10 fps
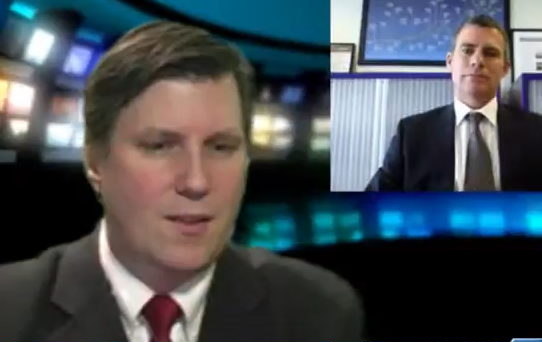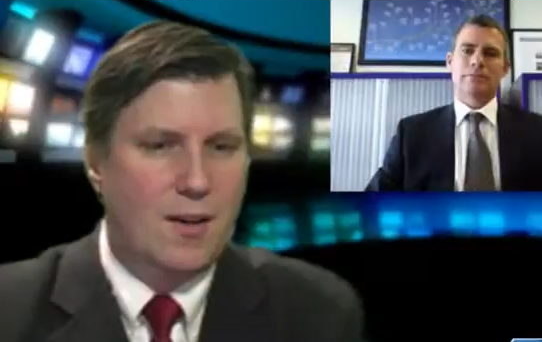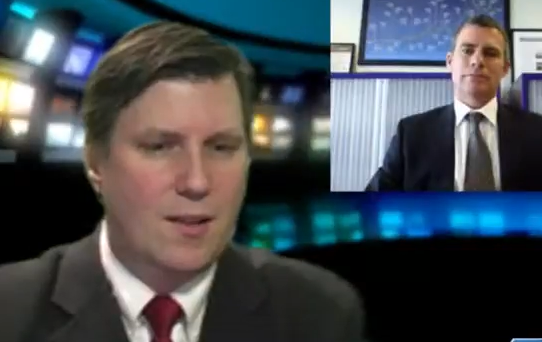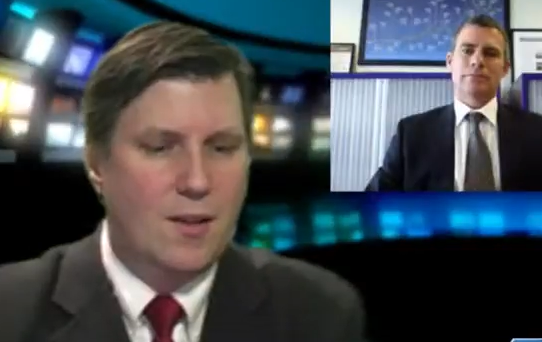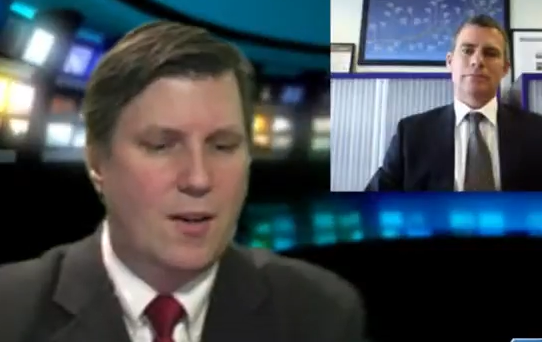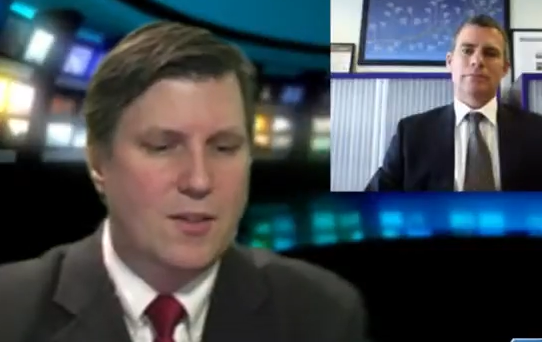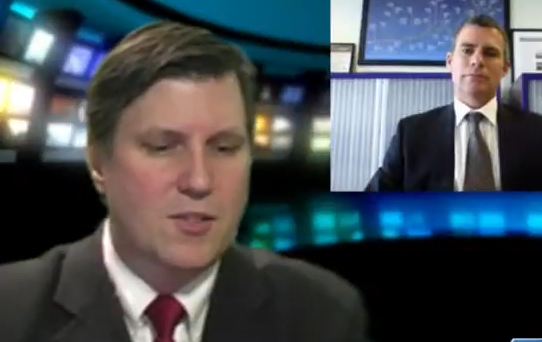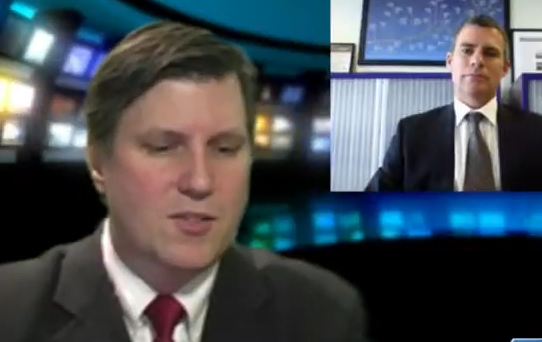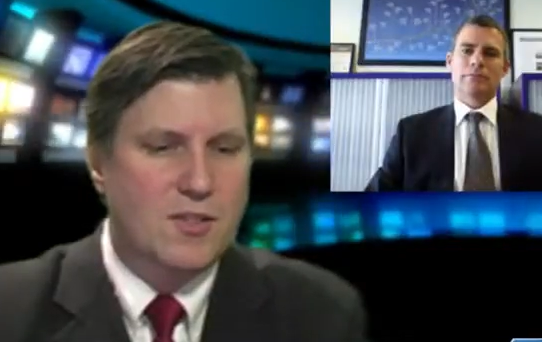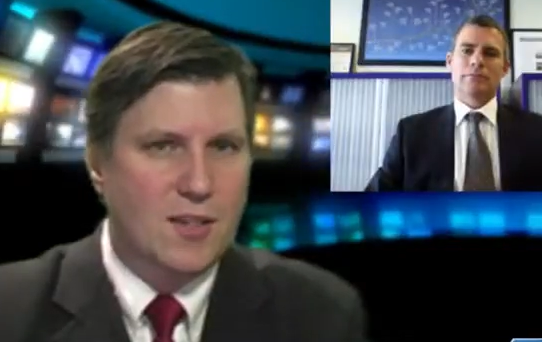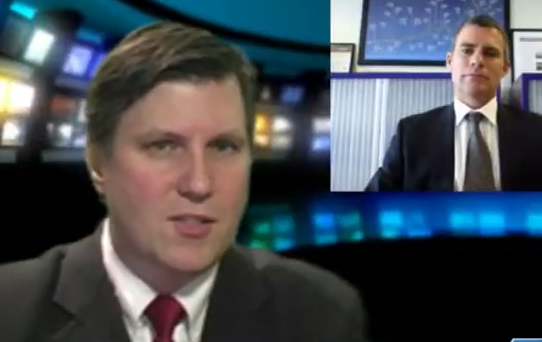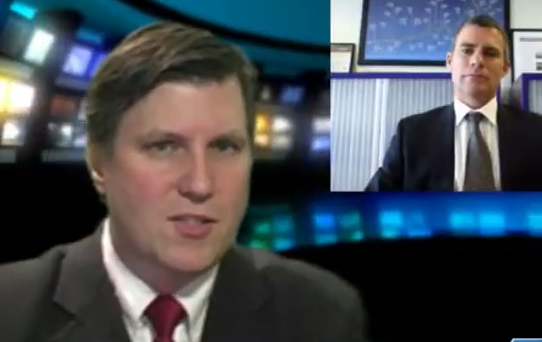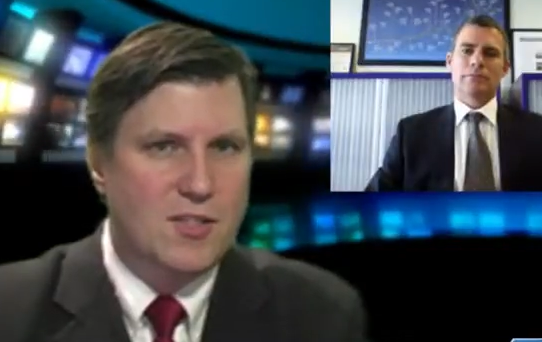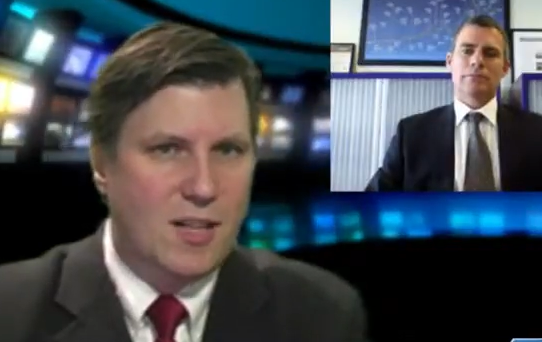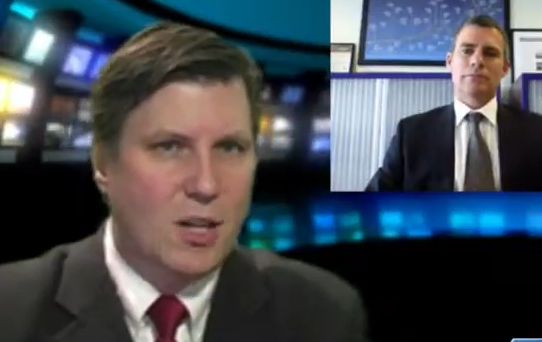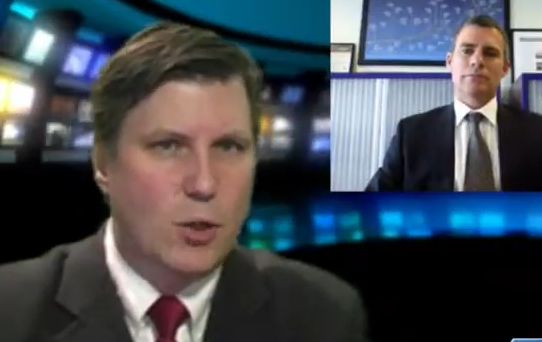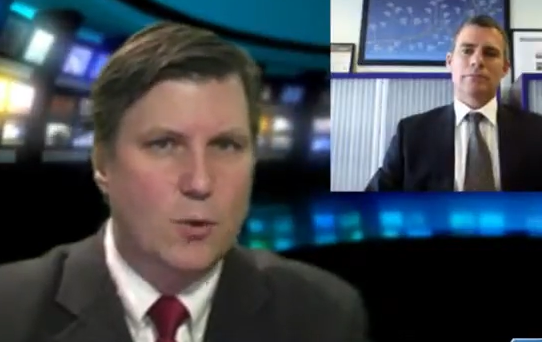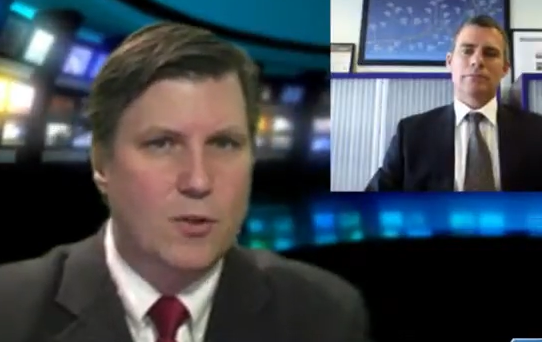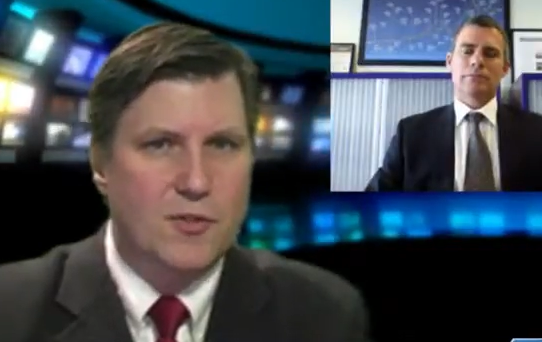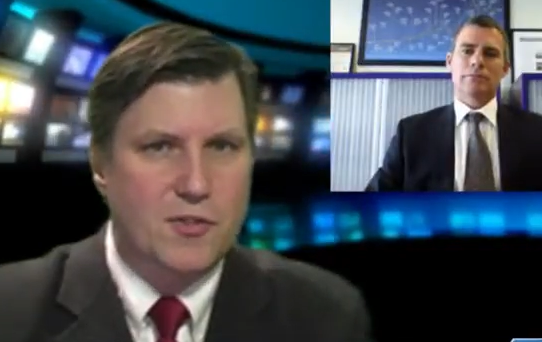Speaker 1: uh, you know, I just I just did a
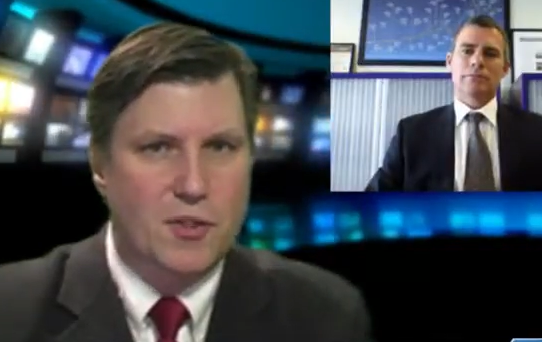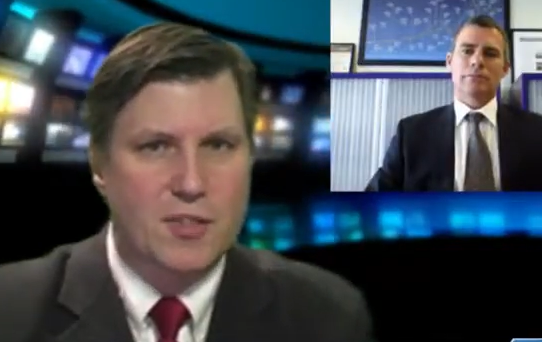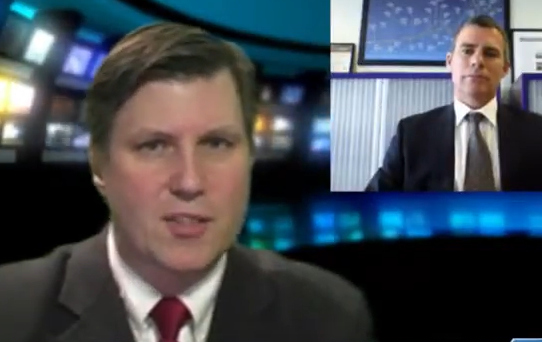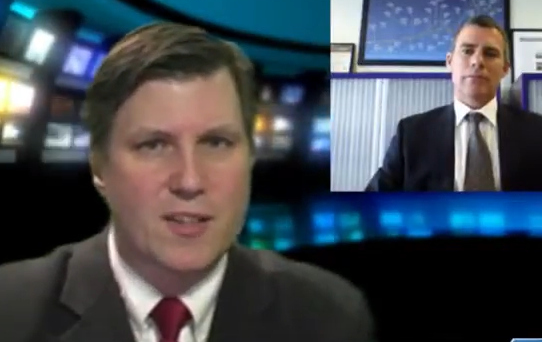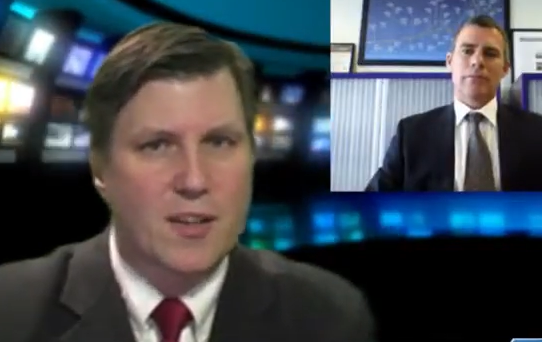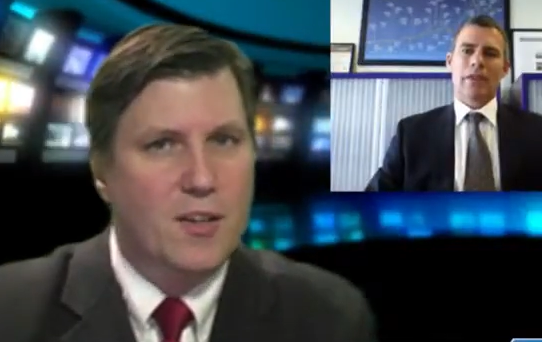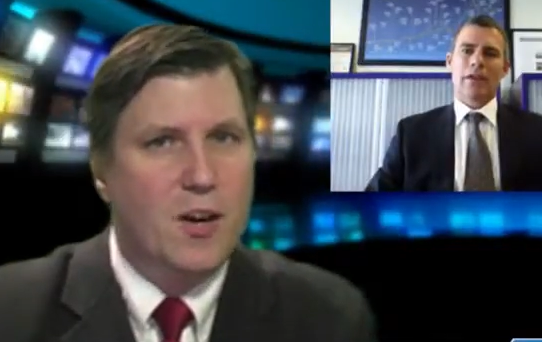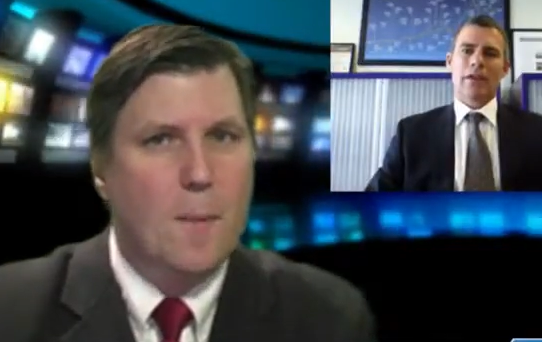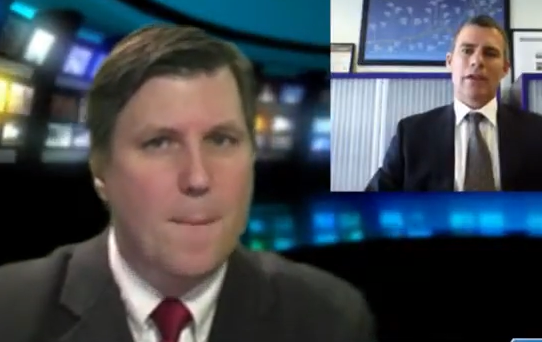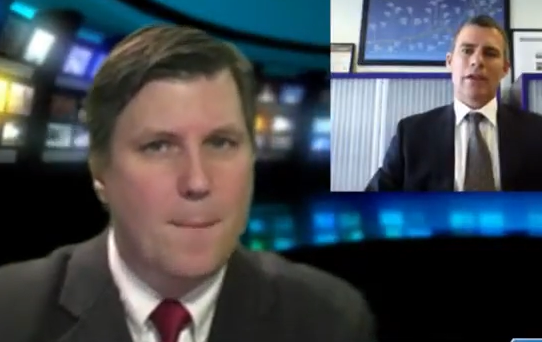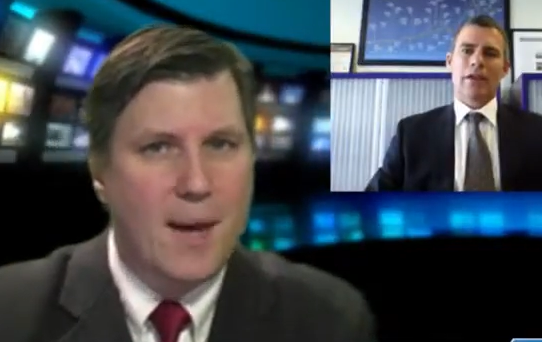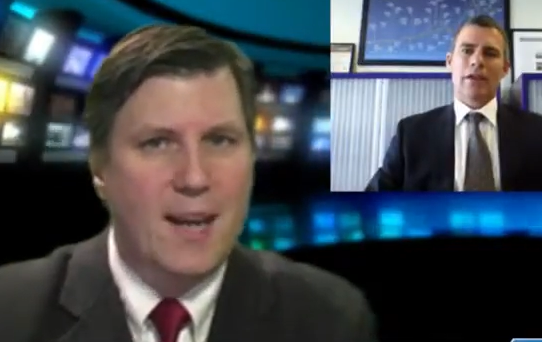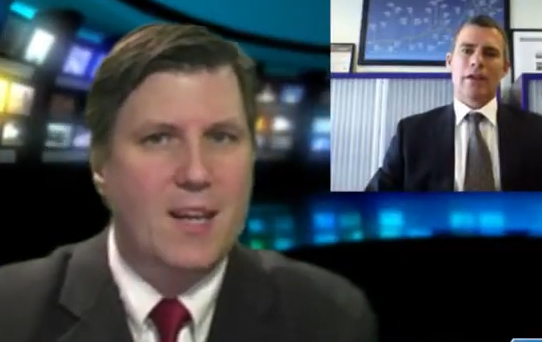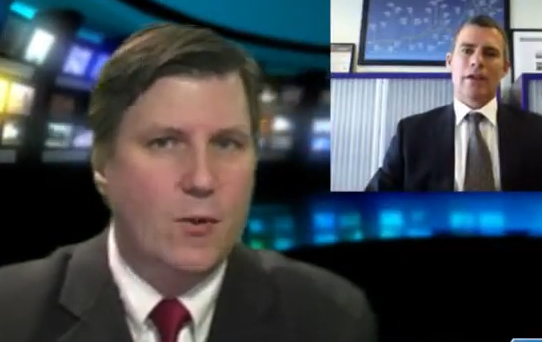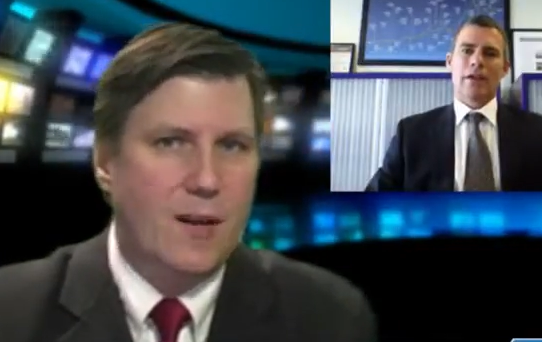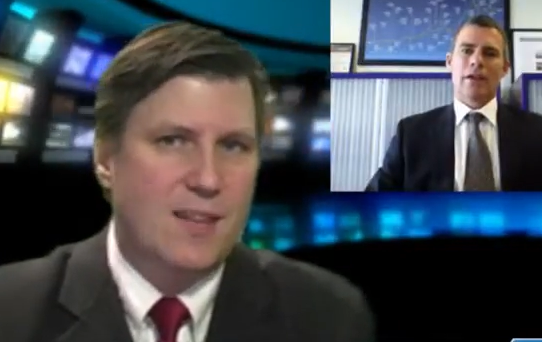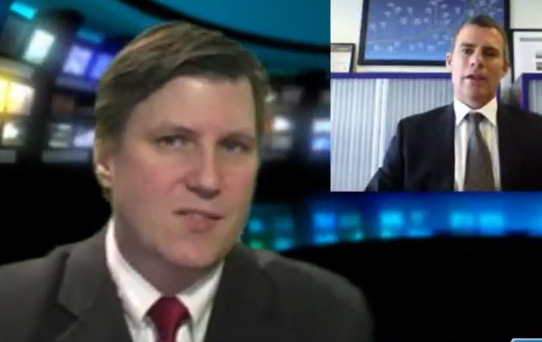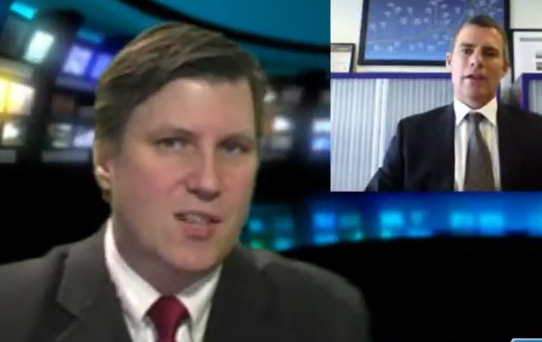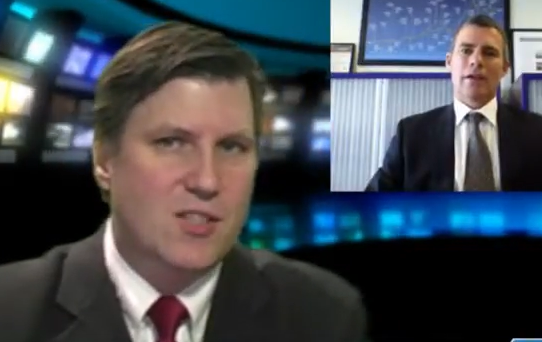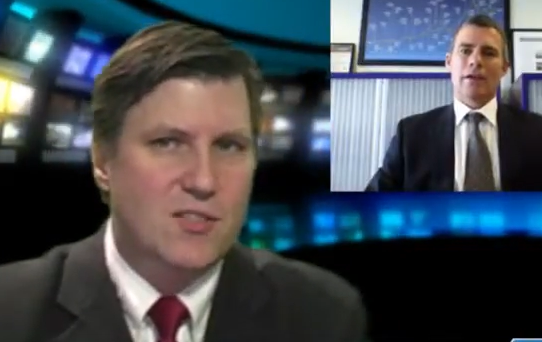Google search, and there, and there are many
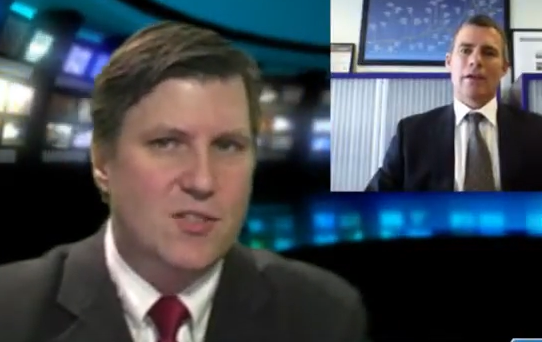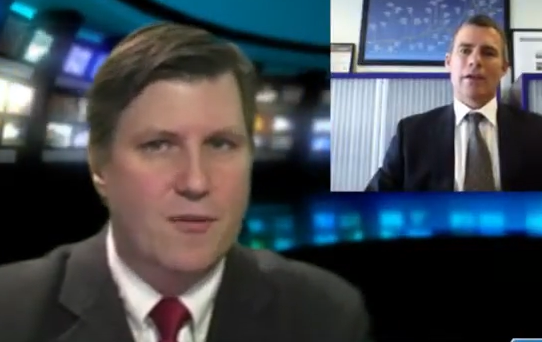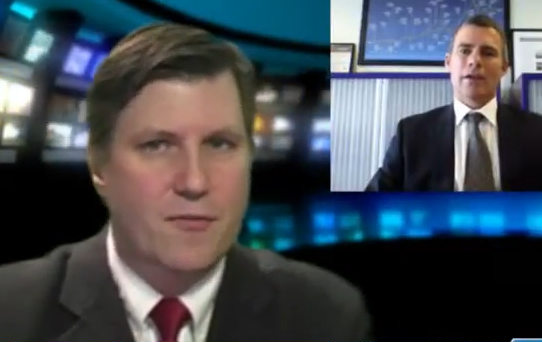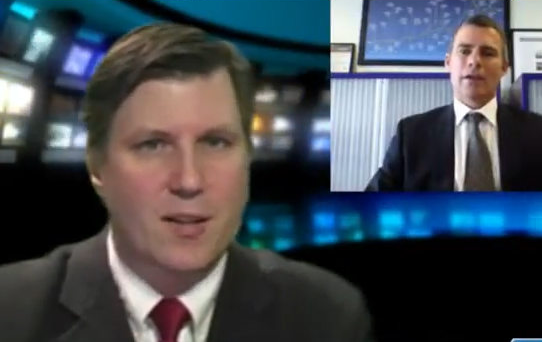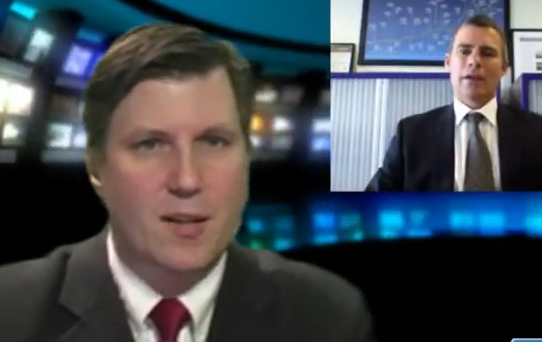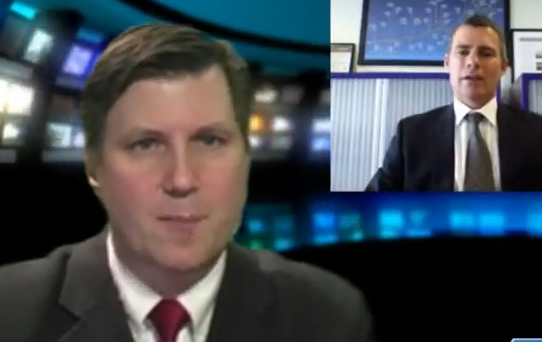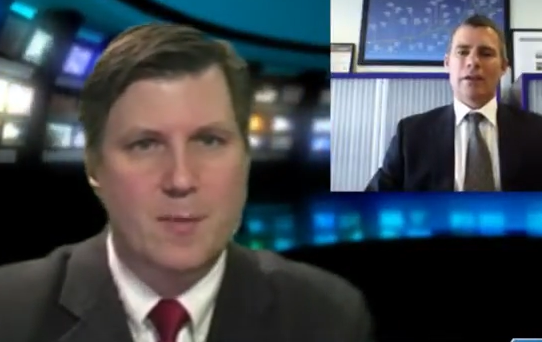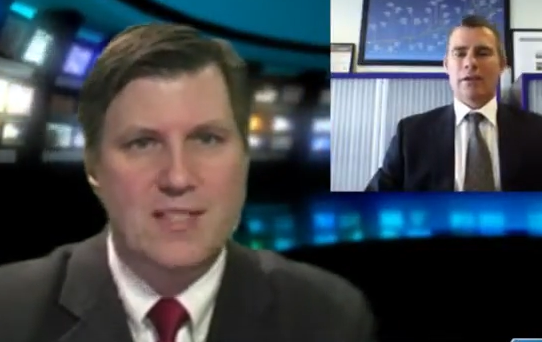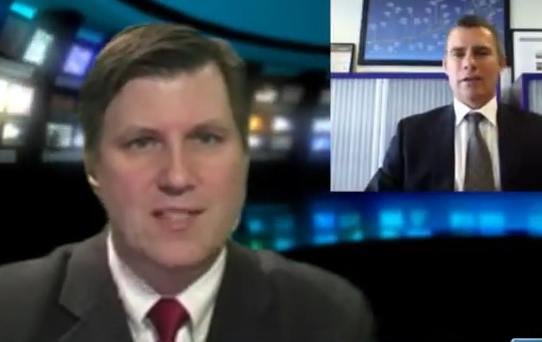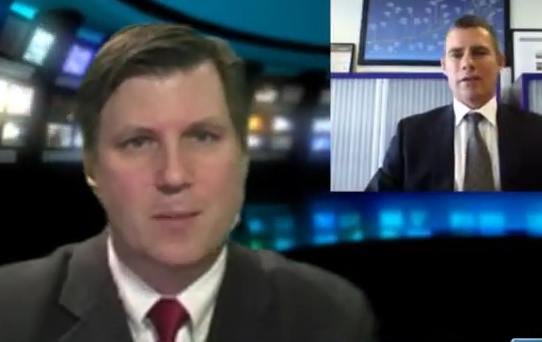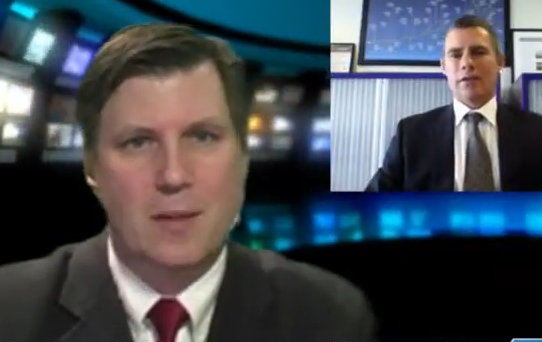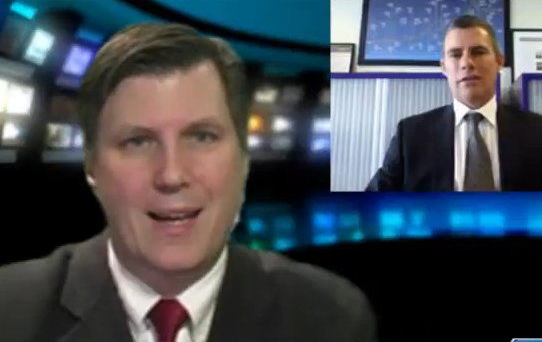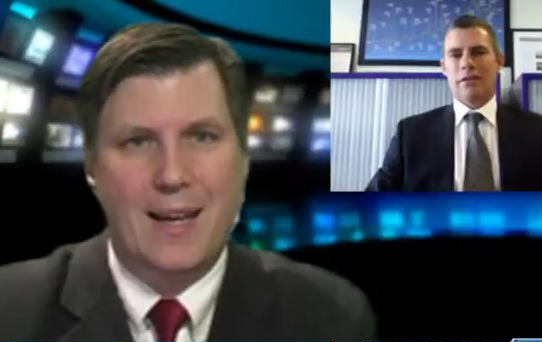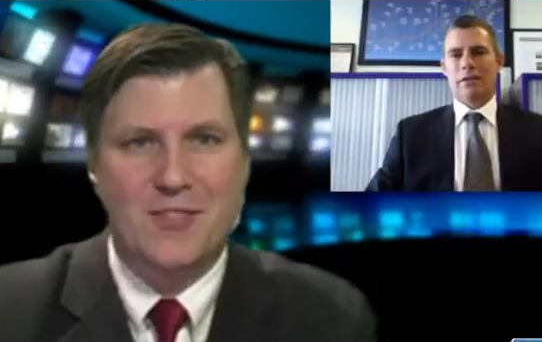organizations offering a business planning